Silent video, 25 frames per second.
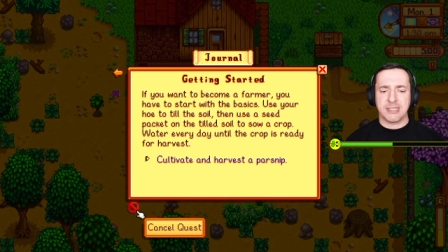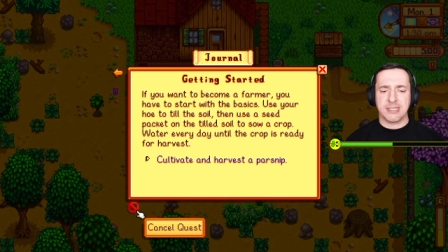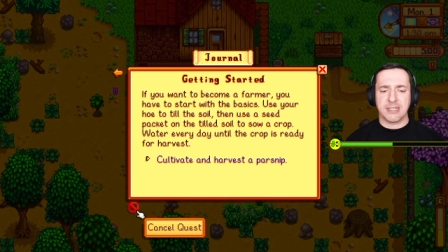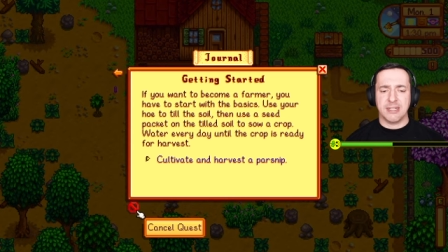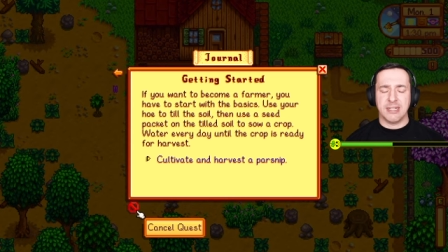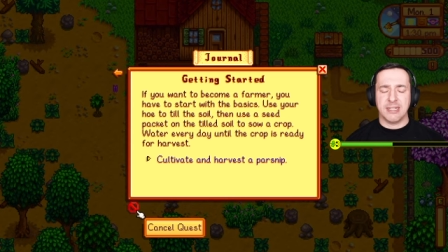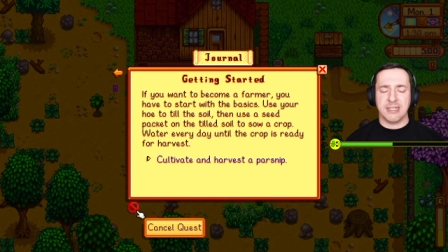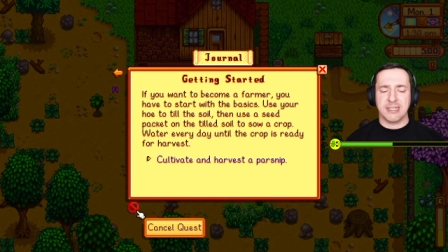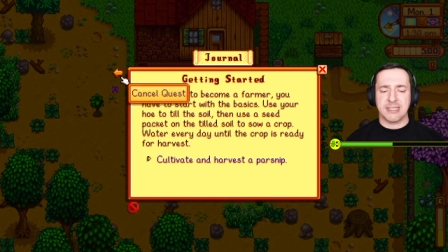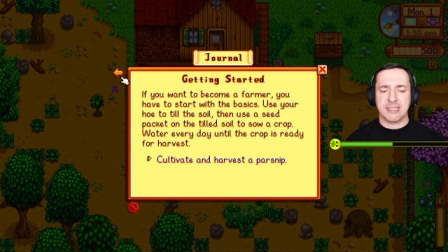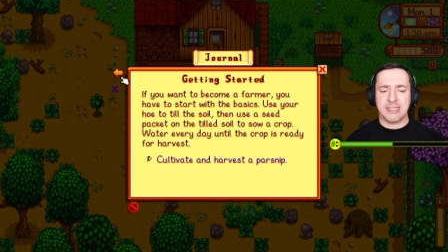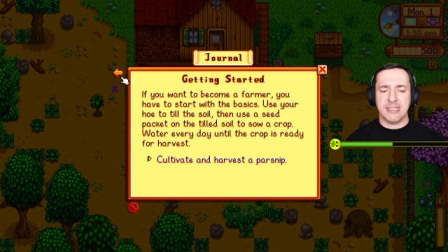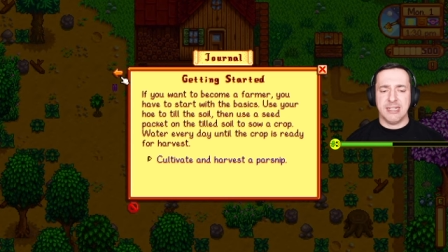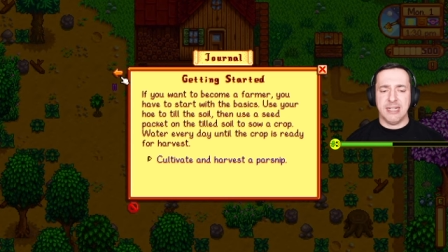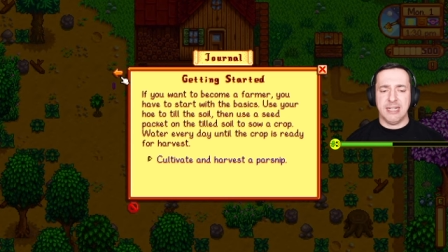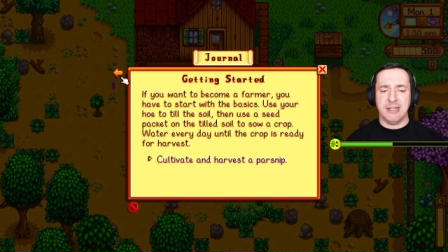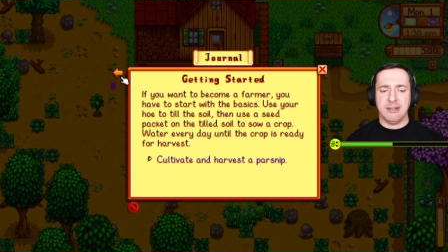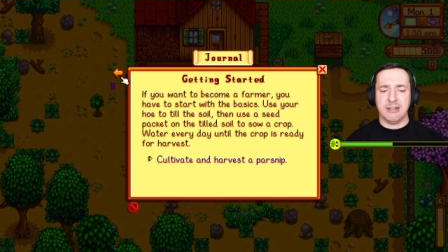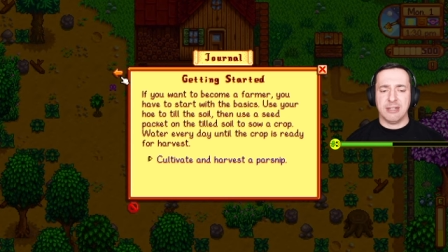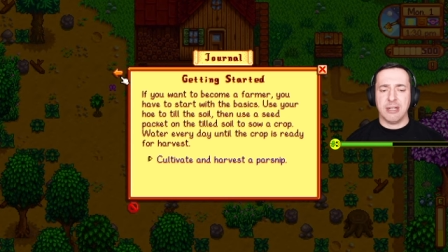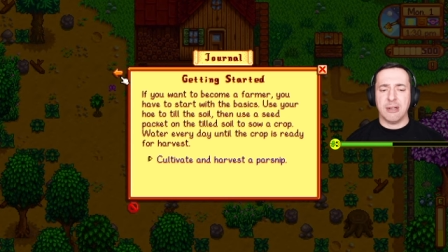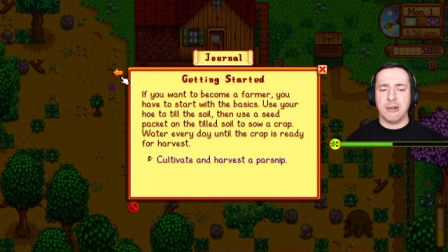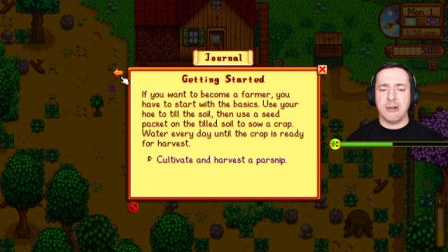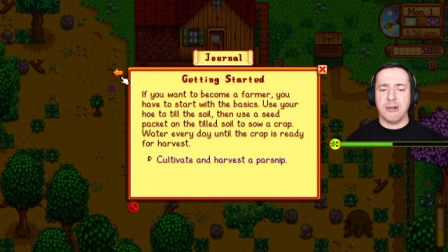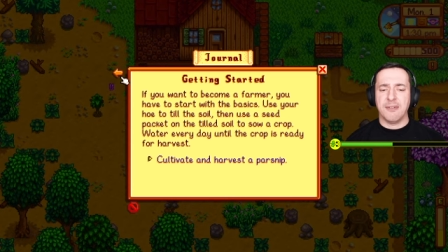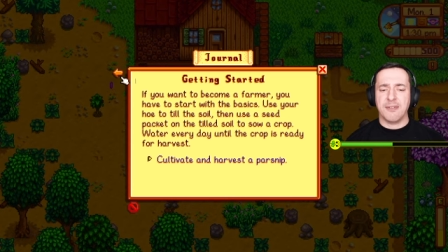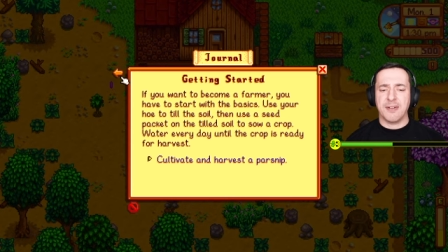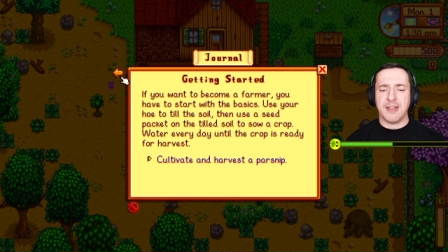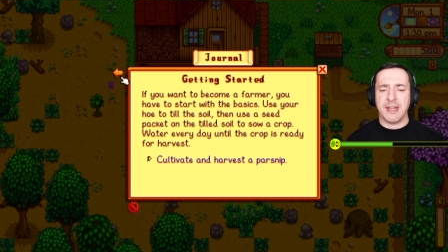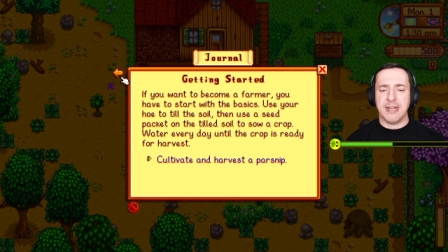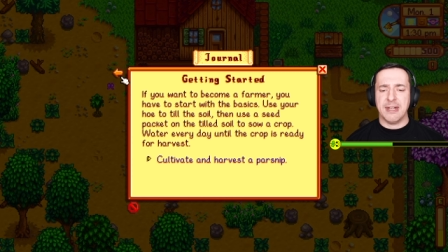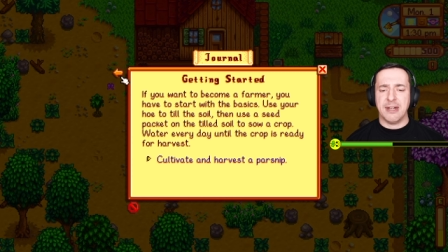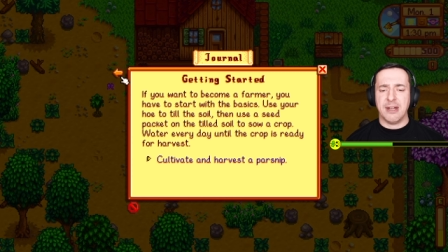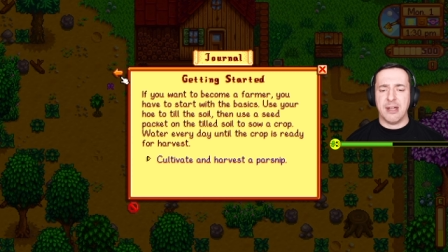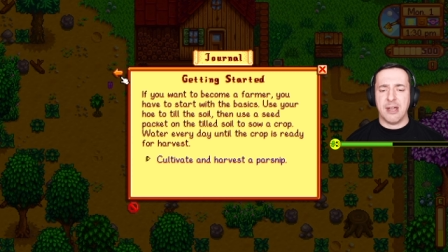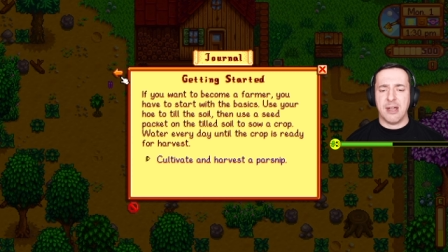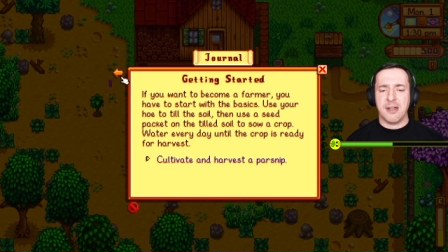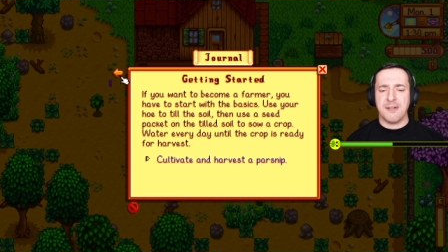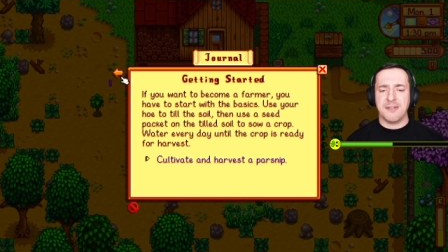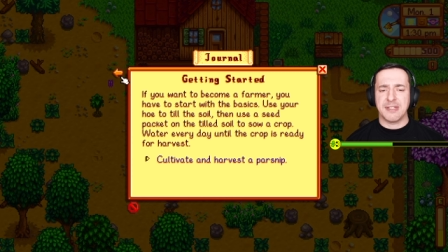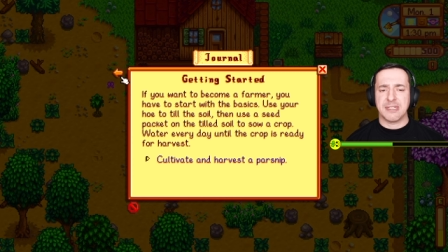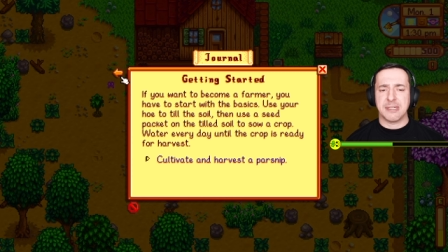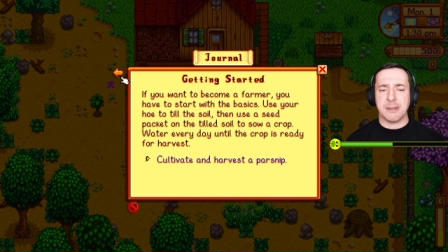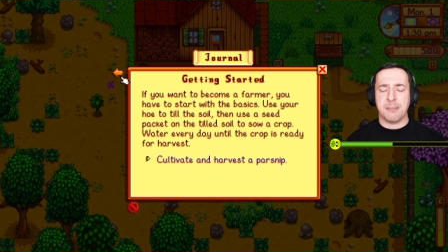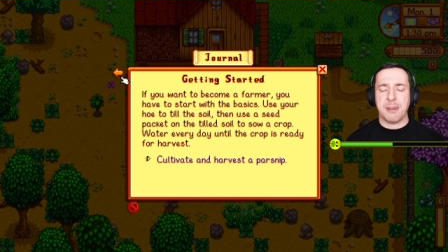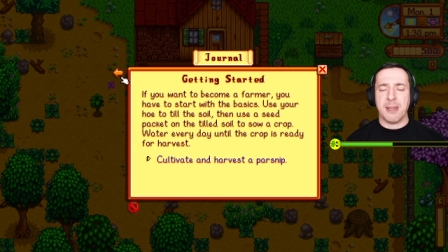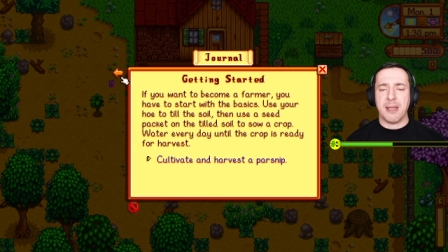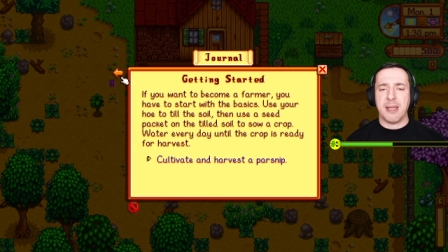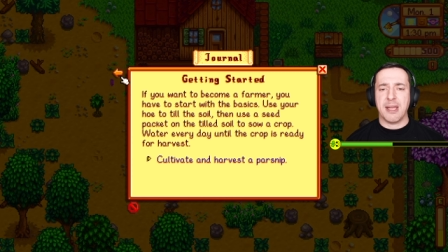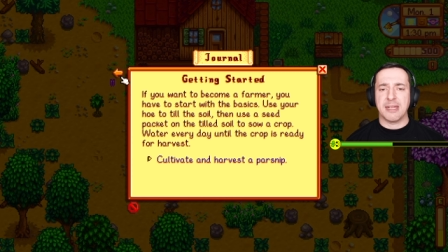So you can see cultivate and harvest
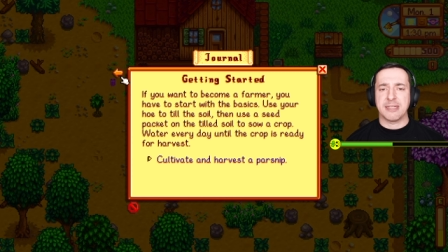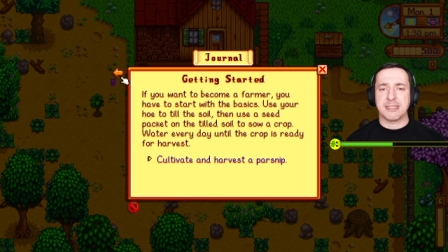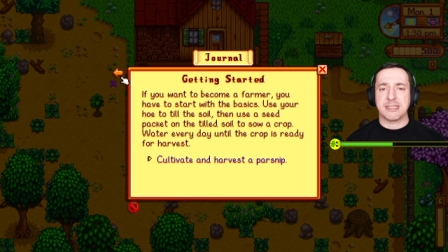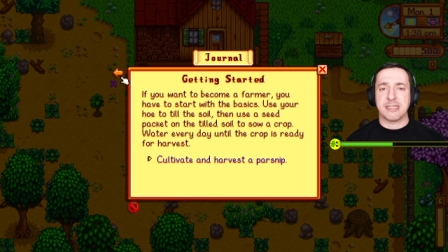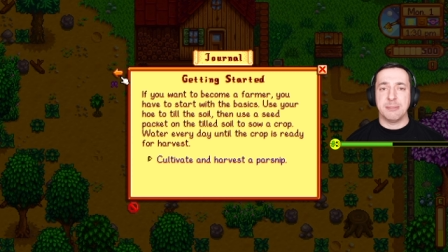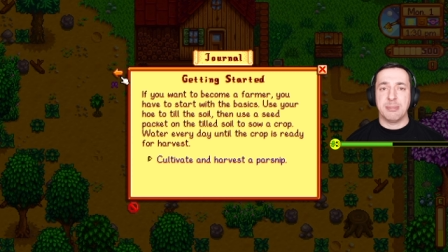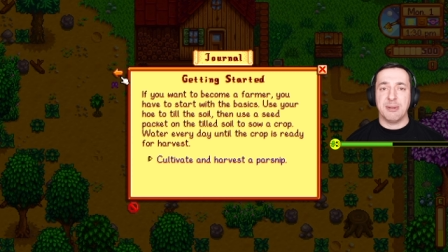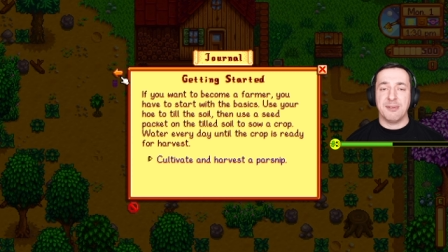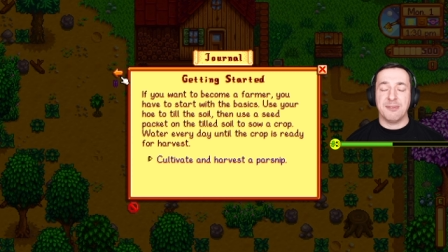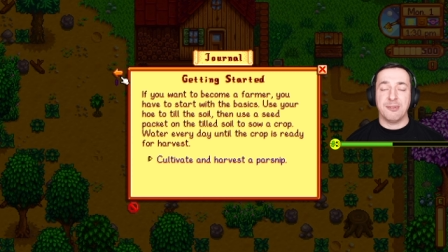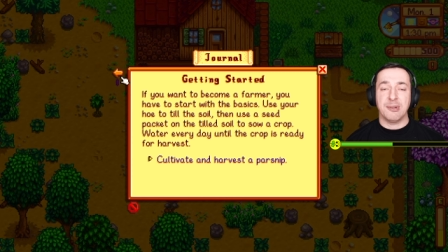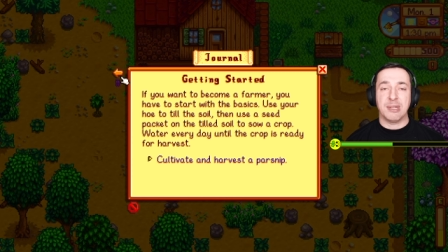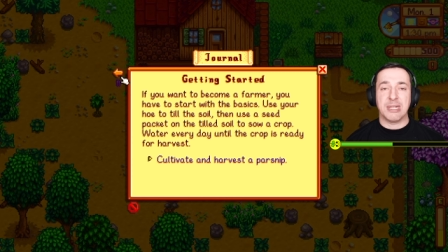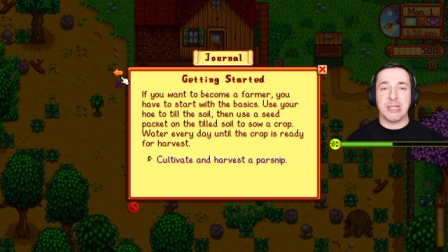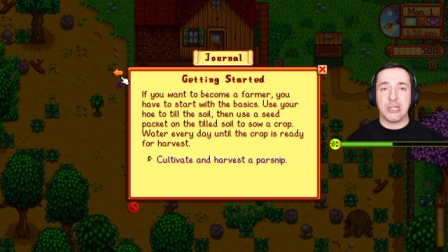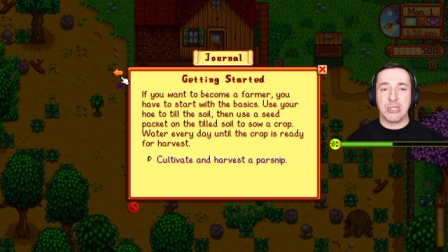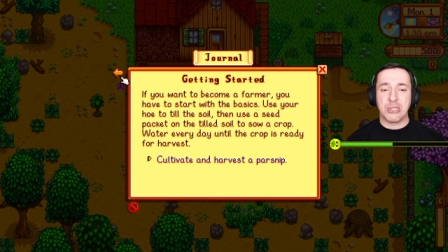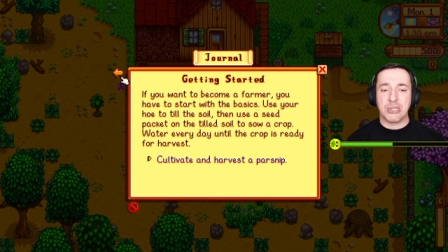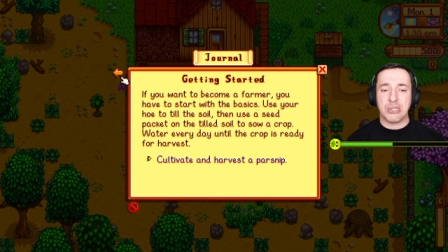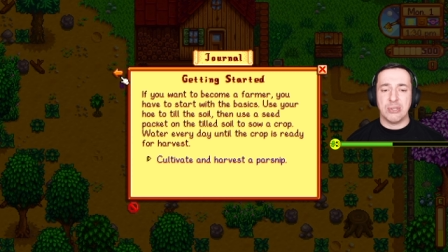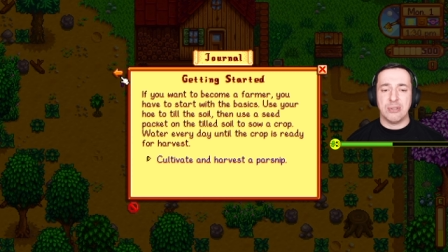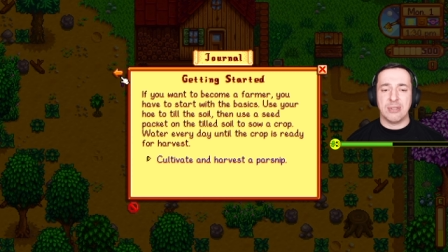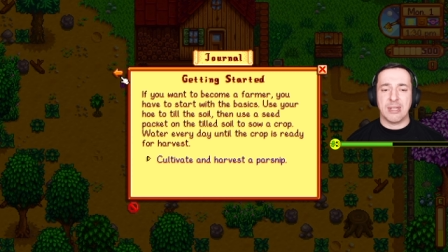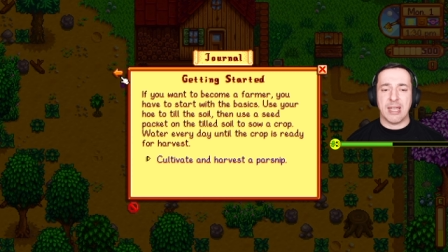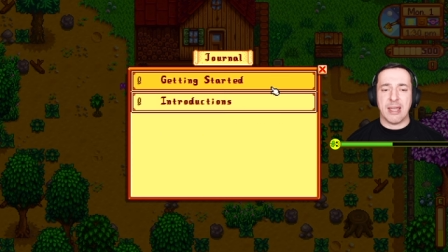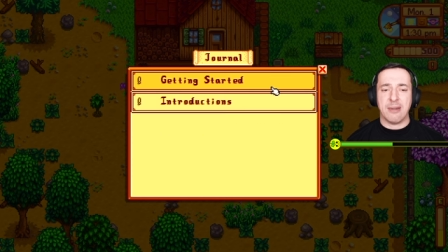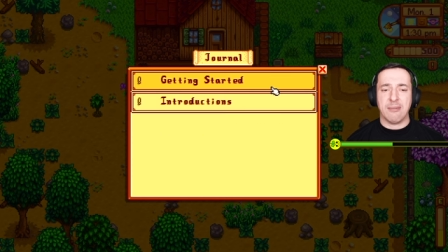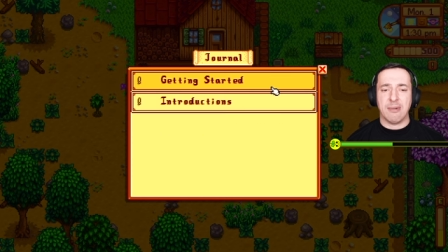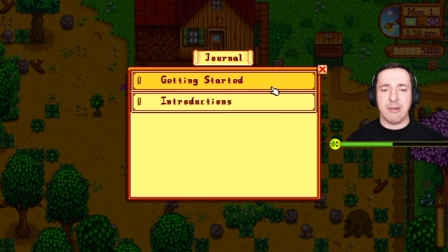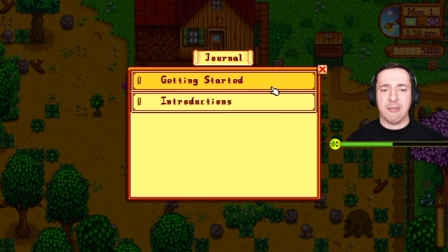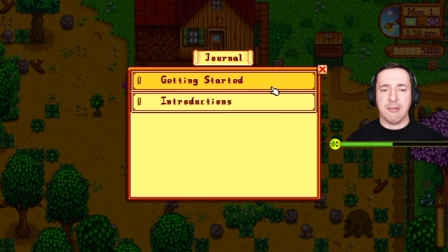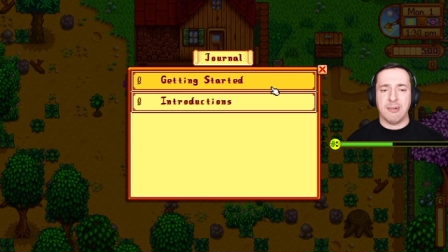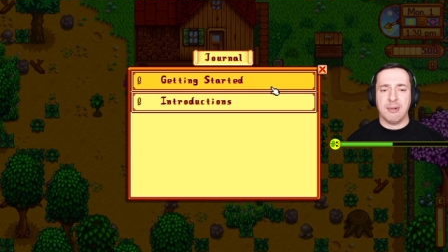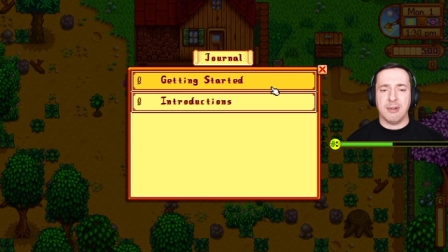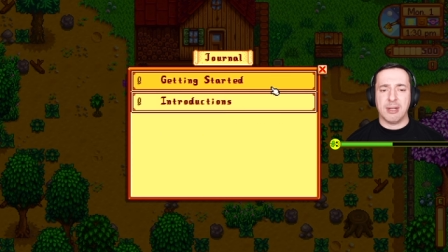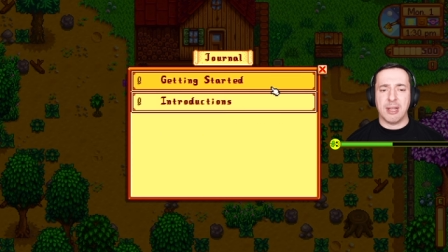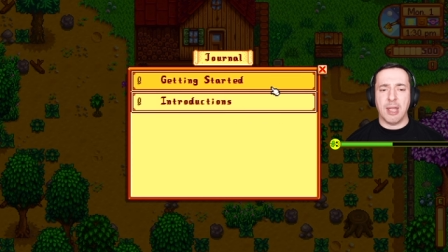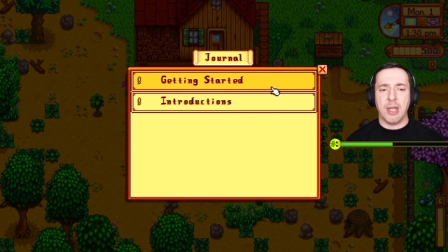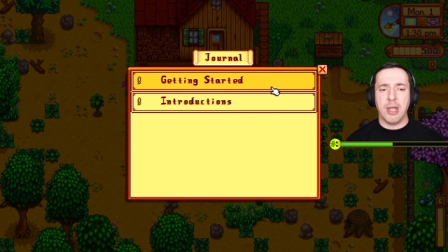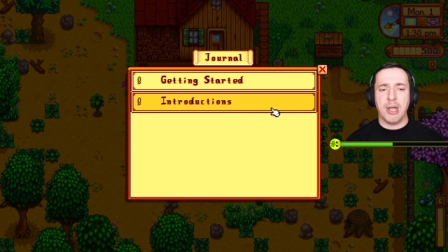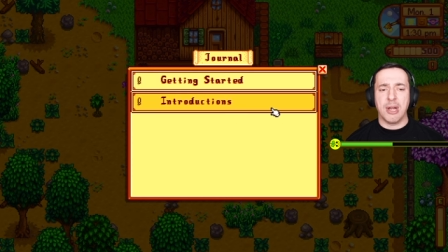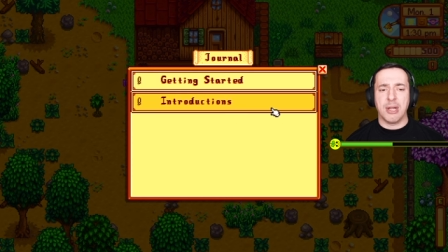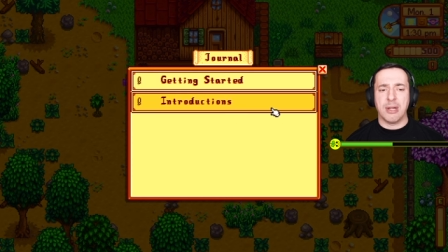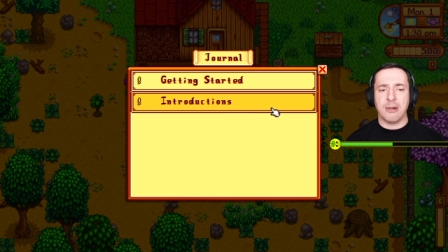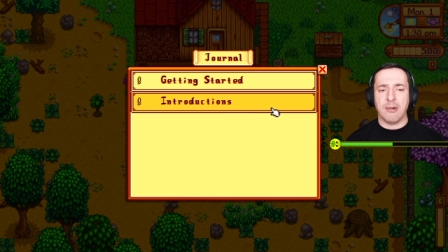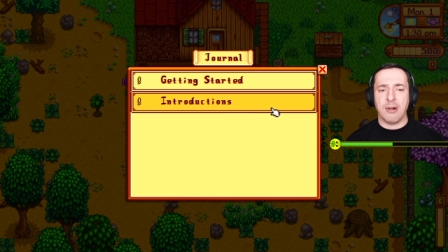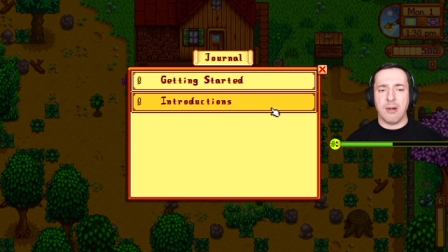a parsnip. If we can do that, we will earn a